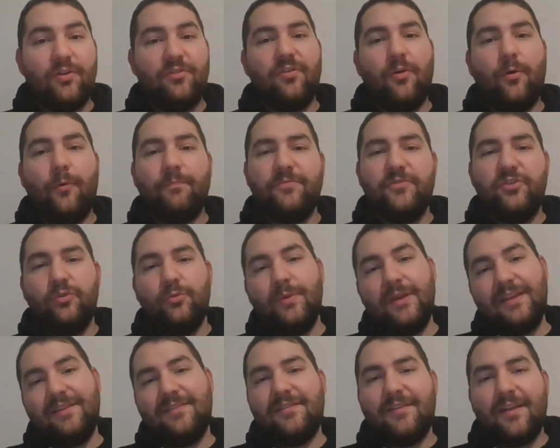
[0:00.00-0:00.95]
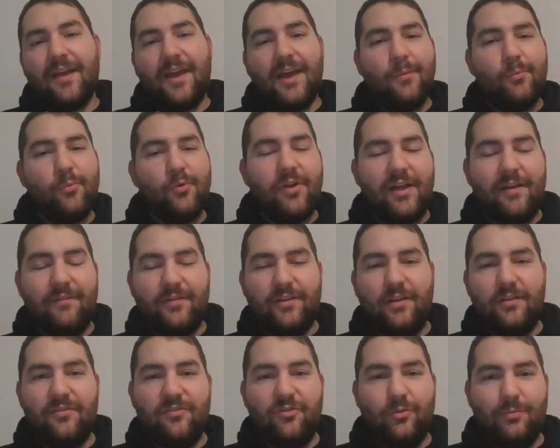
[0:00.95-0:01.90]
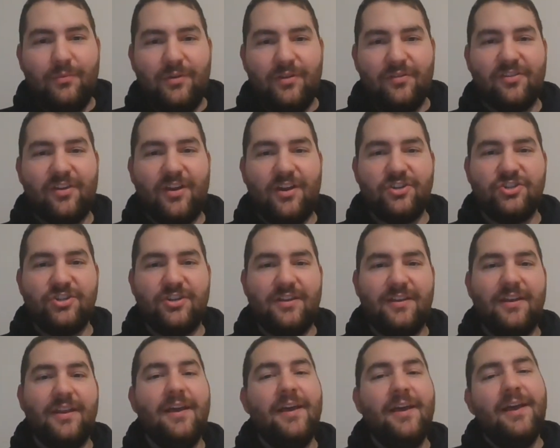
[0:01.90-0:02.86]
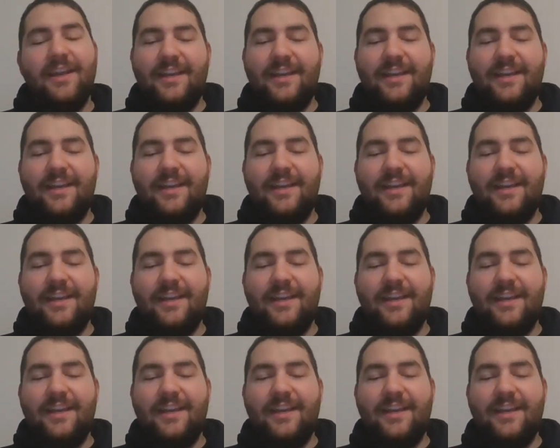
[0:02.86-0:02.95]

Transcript: So 2 weeks' time, we'll have a Zoom discussion.